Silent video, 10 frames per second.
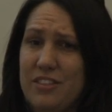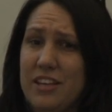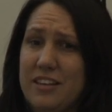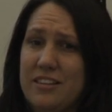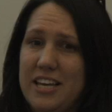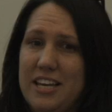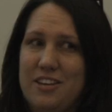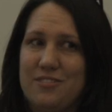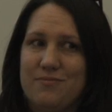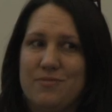
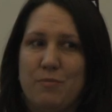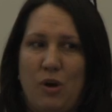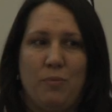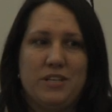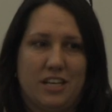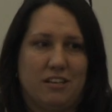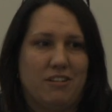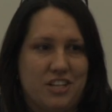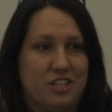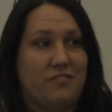The Melbourne
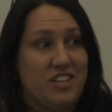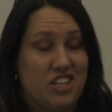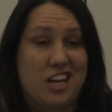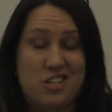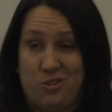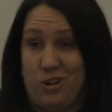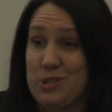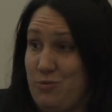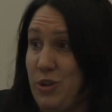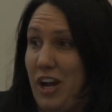Declaration of Educational
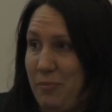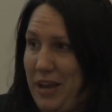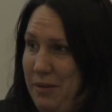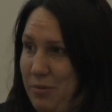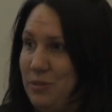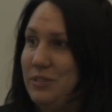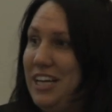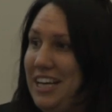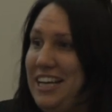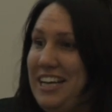Goals for Young
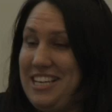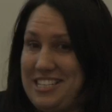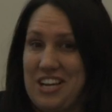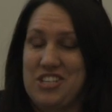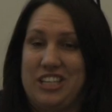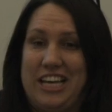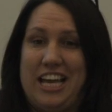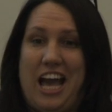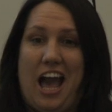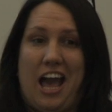People is
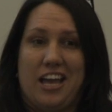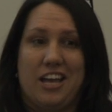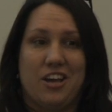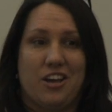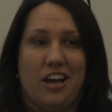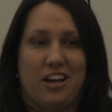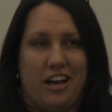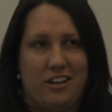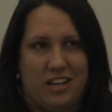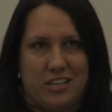actually
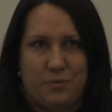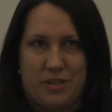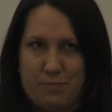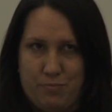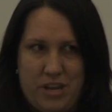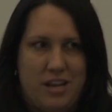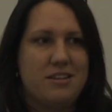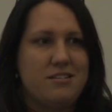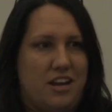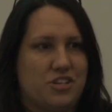I suppose, a
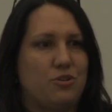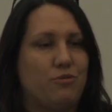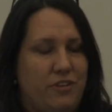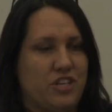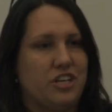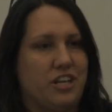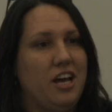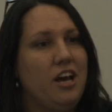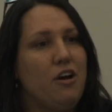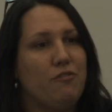big national
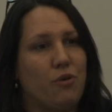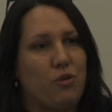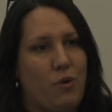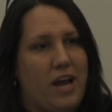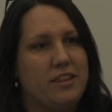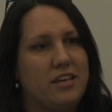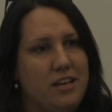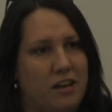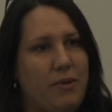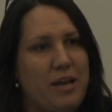vision for the way
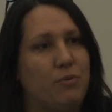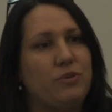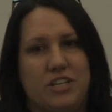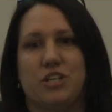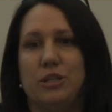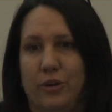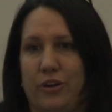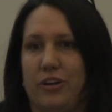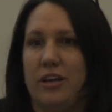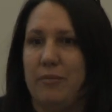that young people need to
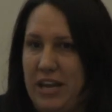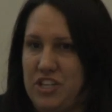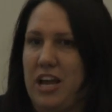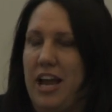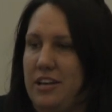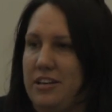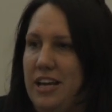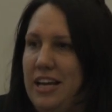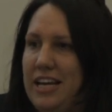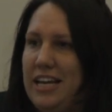learn, be
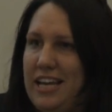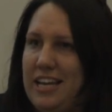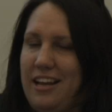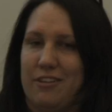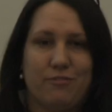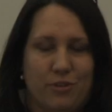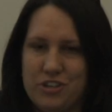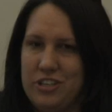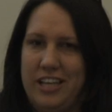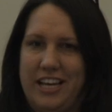educated. It,
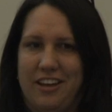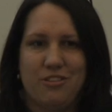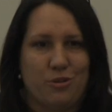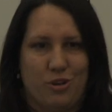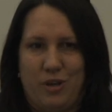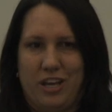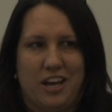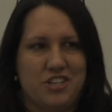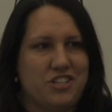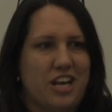unfortunately, through
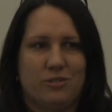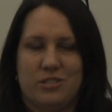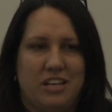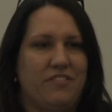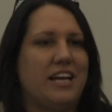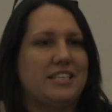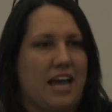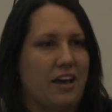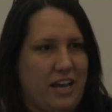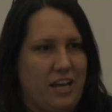communication channels, never
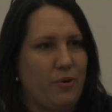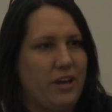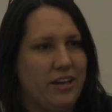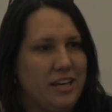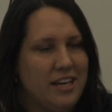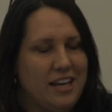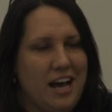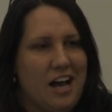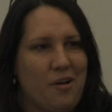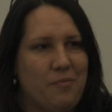gets out
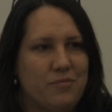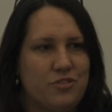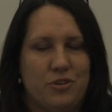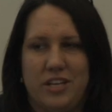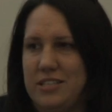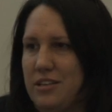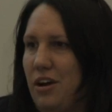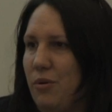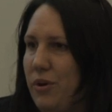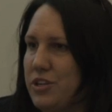anywhere. 2 years
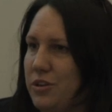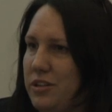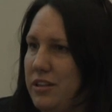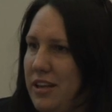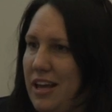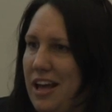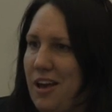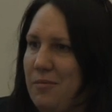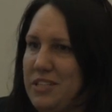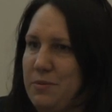ago, I worked on,
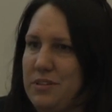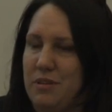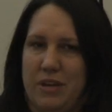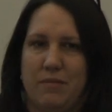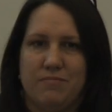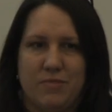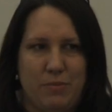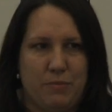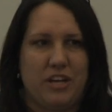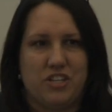I suppose, the big
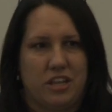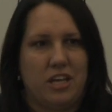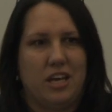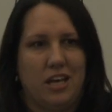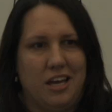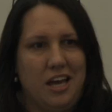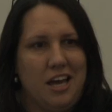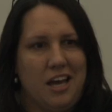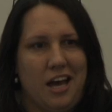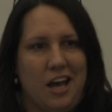picture
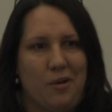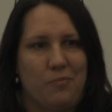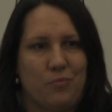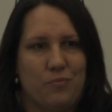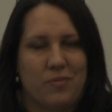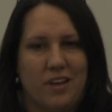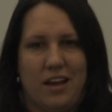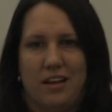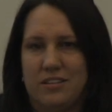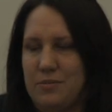thinking.
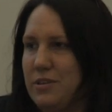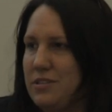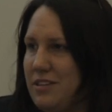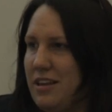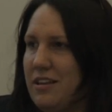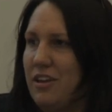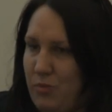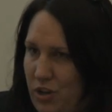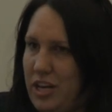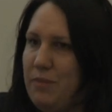I suppose the
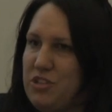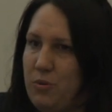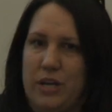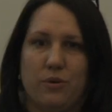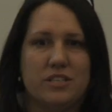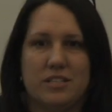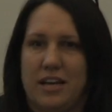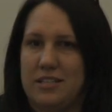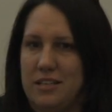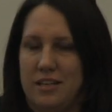community between all the
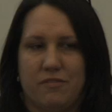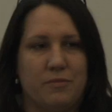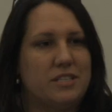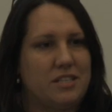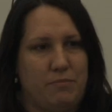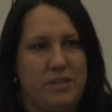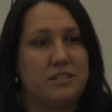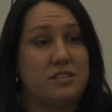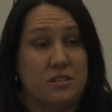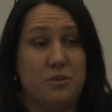states and governments and the
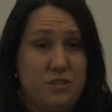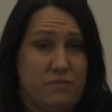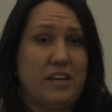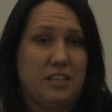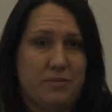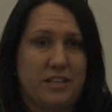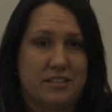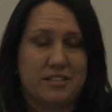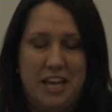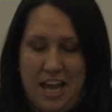ministers who developed
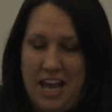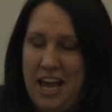this.